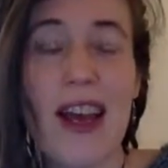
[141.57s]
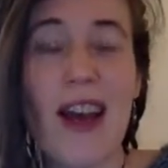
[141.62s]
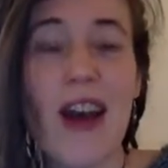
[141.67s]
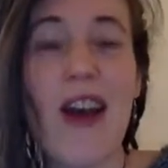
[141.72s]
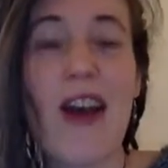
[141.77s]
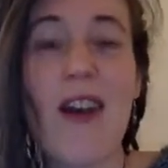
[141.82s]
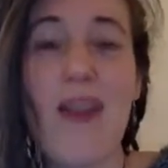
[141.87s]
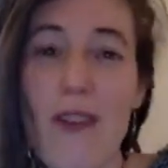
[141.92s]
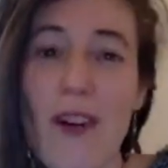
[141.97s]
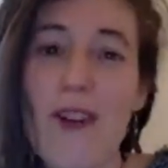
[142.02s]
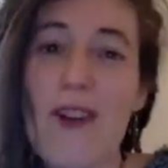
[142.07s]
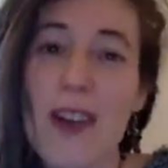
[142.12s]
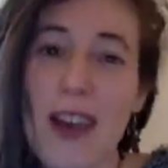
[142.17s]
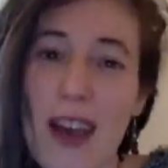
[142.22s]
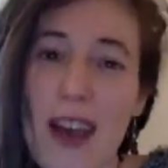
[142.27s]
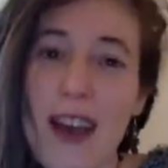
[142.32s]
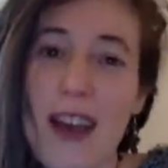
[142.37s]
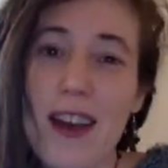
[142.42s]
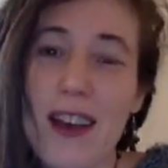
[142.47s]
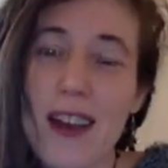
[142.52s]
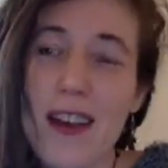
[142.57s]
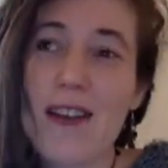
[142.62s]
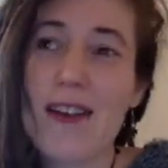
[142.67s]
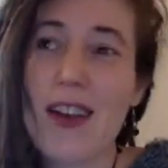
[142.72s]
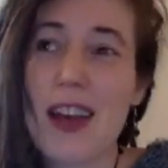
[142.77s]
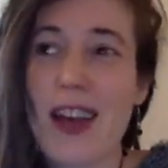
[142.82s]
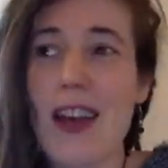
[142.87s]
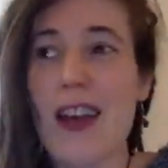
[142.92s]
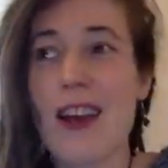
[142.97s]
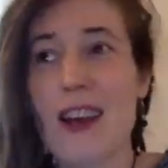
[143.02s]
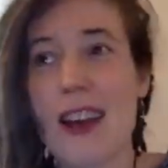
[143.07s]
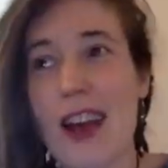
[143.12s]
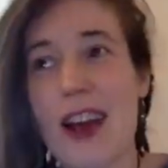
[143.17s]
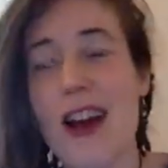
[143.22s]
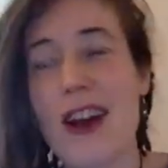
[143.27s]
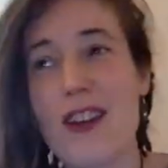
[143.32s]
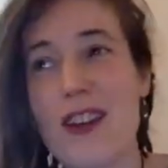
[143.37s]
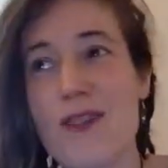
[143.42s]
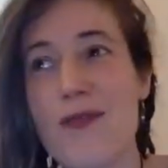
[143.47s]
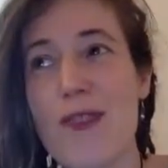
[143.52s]
Oh, okay,
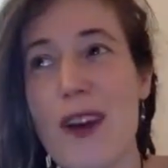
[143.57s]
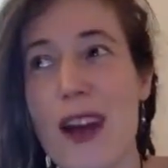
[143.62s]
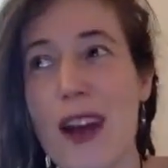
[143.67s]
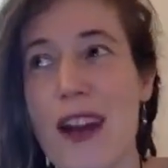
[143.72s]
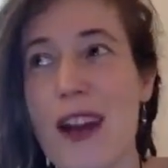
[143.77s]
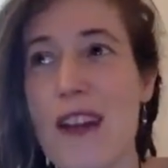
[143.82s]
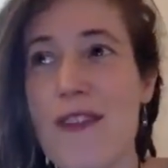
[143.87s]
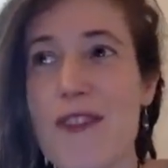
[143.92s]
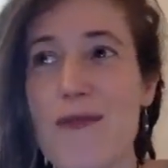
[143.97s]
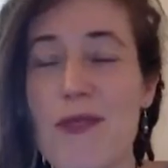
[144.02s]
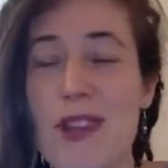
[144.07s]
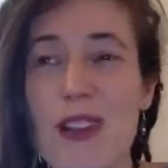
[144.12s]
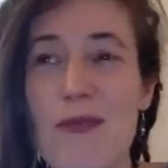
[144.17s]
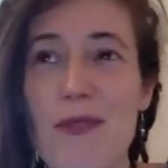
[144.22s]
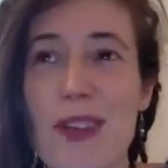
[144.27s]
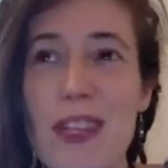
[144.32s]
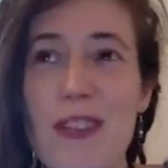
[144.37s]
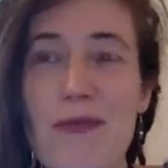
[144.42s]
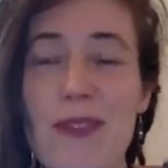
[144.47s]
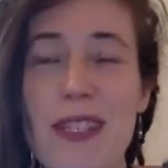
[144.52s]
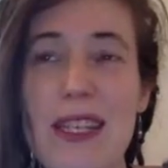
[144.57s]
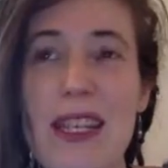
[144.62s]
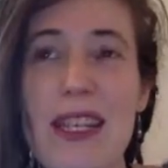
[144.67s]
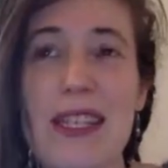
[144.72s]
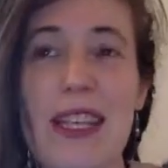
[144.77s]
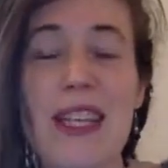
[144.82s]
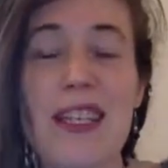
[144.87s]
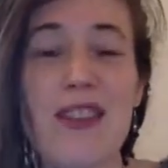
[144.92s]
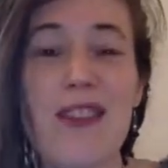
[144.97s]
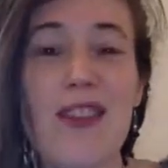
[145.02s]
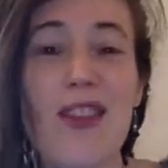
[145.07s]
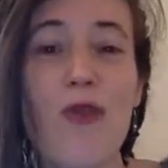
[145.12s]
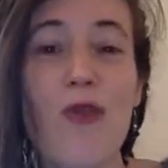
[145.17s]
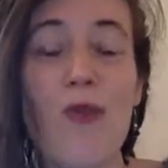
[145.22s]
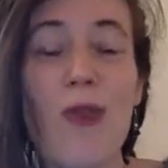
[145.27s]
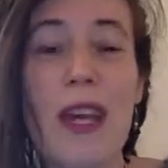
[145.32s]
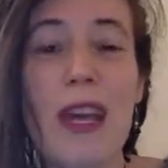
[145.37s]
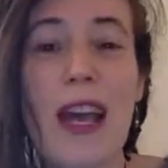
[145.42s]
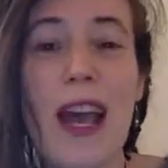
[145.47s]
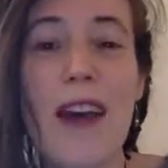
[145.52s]
yeah, you're right. Everybody makes mistakes. And so then
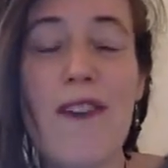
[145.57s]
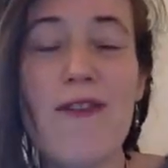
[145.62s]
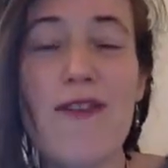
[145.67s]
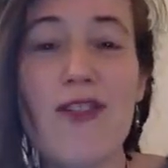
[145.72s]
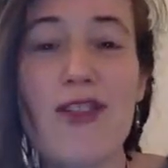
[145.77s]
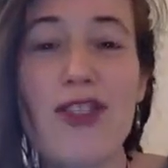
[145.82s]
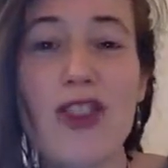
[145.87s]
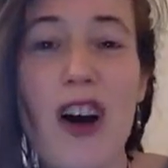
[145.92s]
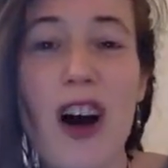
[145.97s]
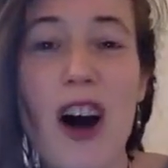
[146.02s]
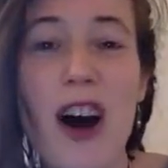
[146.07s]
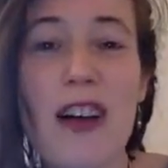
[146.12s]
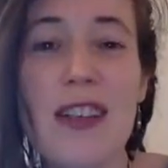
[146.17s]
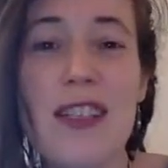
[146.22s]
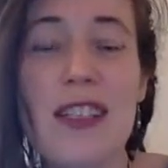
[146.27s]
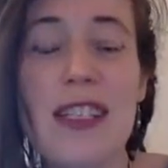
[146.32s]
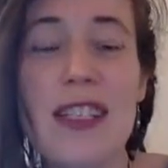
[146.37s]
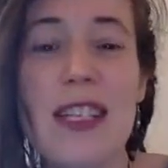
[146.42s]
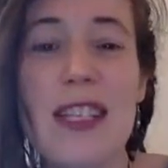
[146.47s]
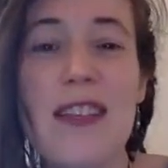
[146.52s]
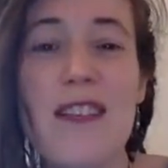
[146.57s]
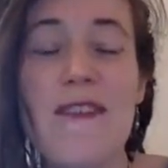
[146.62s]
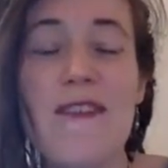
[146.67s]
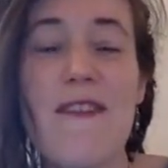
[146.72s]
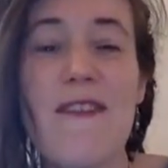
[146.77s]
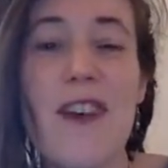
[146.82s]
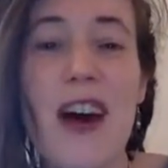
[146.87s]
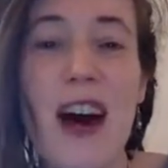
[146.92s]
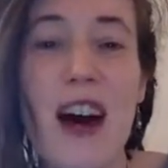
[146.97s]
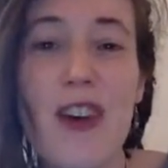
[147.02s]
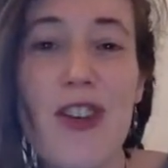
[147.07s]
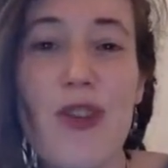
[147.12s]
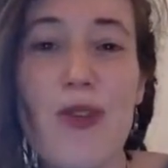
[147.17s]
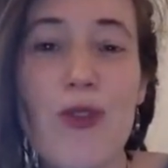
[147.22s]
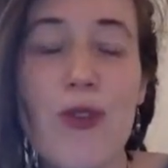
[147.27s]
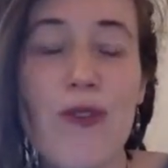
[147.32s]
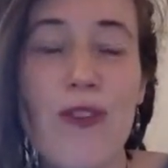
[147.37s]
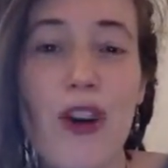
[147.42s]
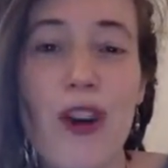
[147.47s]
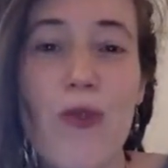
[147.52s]
we have lost the
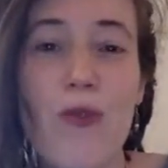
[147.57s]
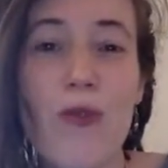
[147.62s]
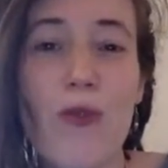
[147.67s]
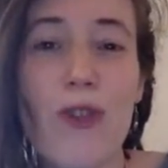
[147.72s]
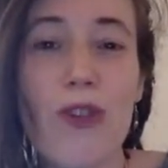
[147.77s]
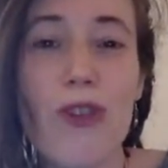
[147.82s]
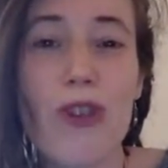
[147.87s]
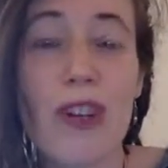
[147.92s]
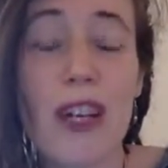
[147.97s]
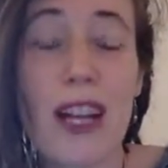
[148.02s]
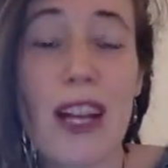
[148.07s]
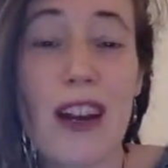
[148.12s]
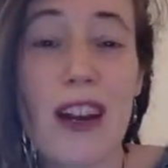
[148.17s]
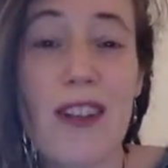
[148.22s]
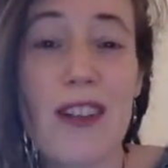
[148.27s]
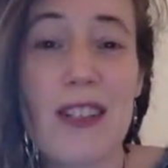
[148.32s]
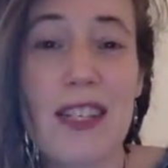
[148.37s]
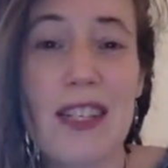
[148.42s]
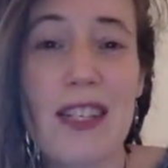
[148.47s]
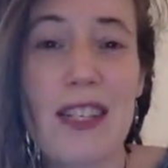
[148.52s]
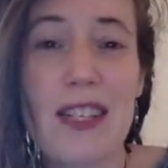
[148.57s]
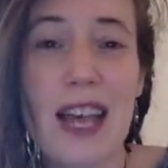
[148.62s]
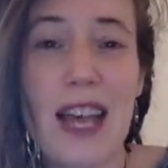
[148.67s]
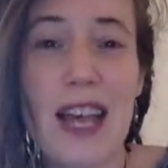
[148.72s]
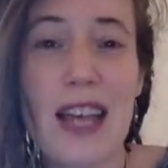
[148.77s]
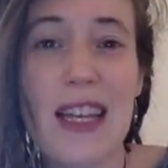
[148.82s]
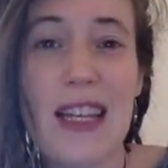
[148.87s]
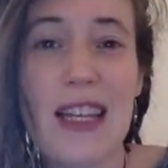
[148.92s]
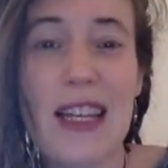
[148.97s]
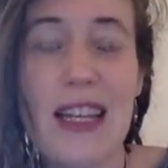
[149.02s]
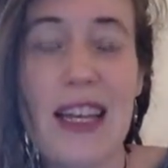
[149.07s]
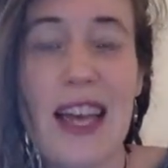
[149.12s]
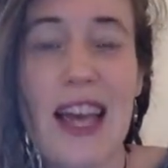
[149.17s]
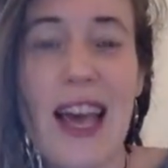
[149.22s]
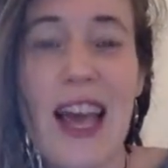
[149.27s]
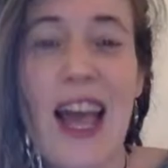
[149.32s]
value of our word in our society.